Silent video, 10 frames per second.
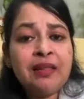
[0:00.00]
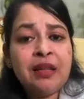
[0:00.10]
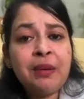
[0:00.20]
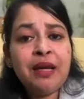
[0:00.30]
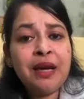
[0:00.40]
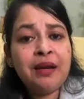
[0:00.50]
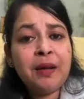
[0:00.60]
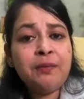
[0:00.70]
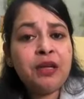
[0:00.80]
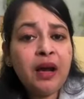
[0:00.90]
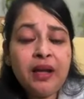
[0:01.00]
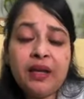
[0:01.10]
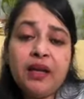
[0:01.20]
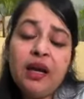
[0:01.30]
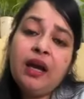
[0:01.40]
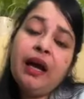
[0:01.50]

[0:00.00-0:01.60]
and they might end up dying.